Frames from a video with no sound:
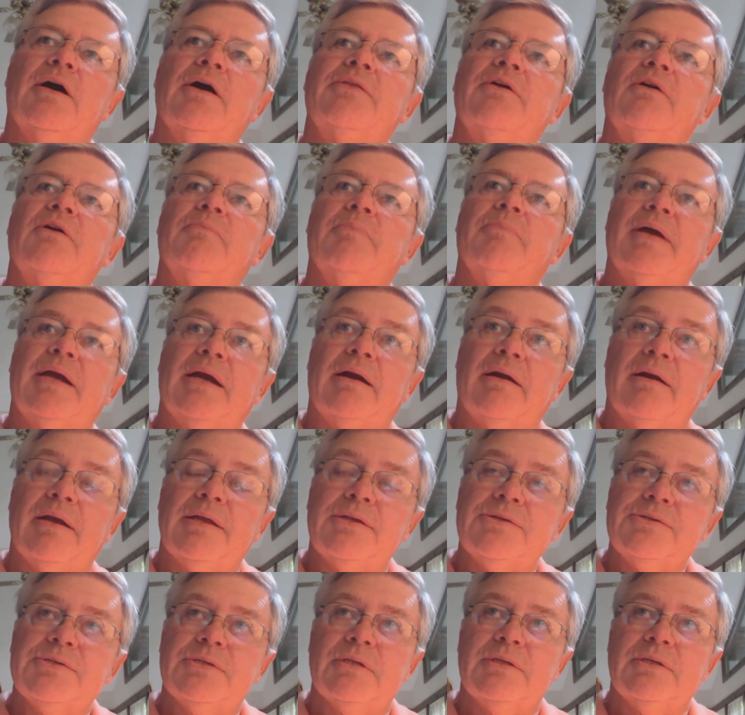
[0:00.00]
other
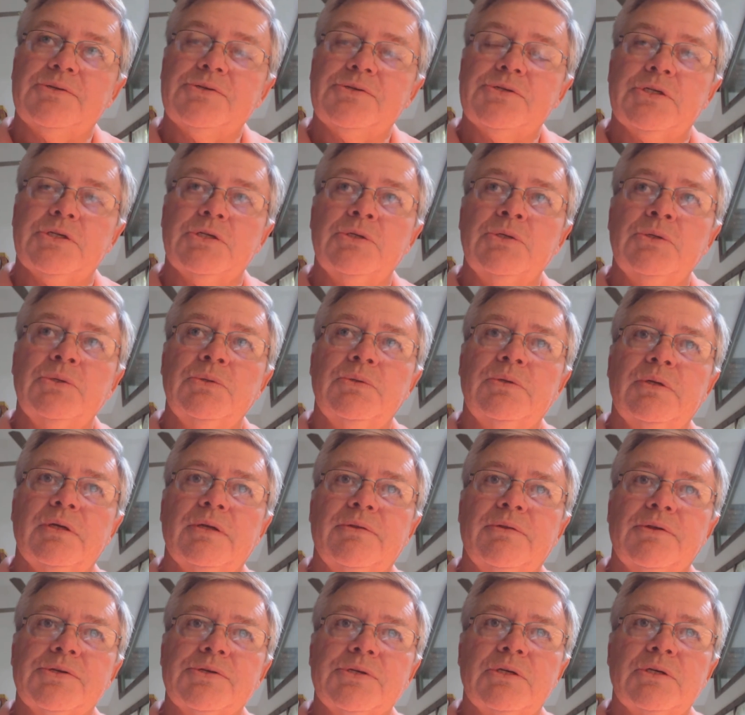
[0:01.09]
parents
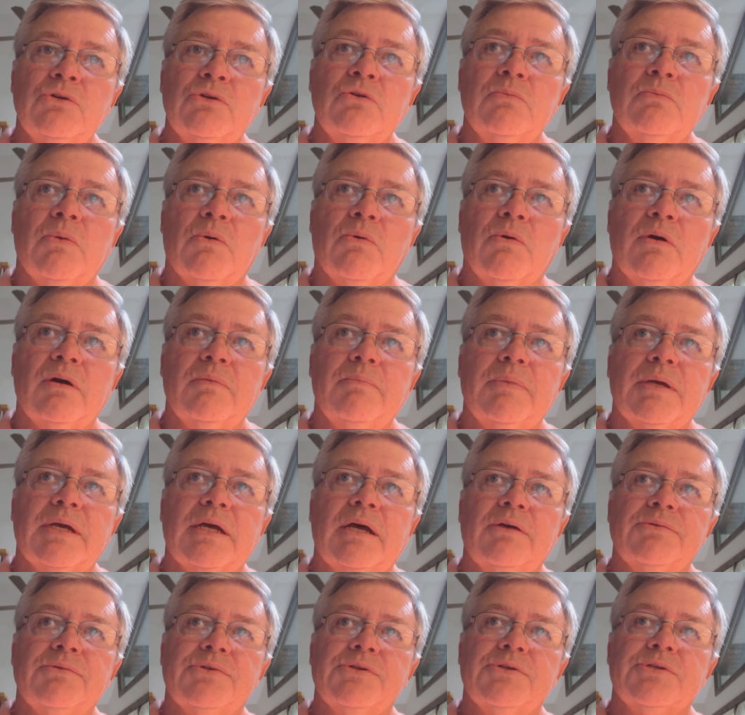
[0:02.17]
sued the school board
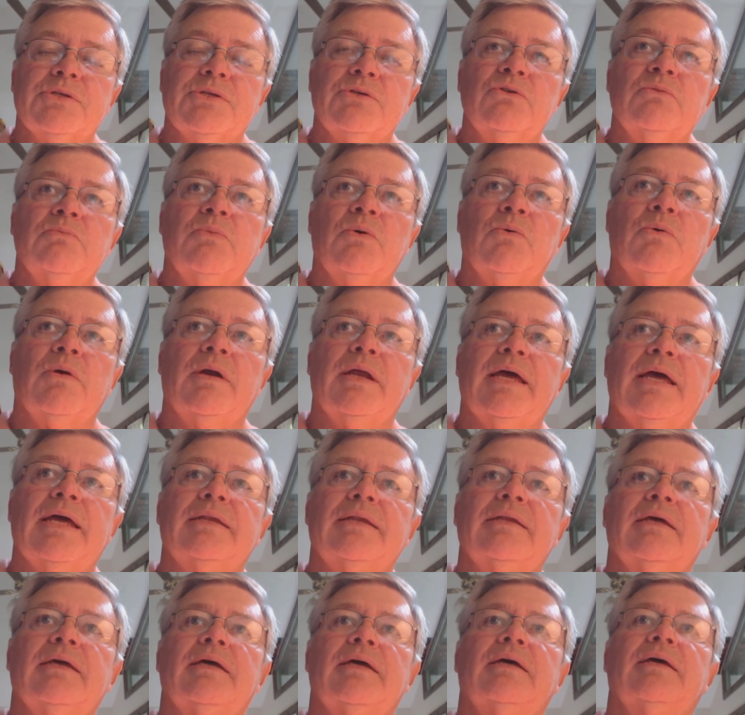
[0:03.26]
because the school board had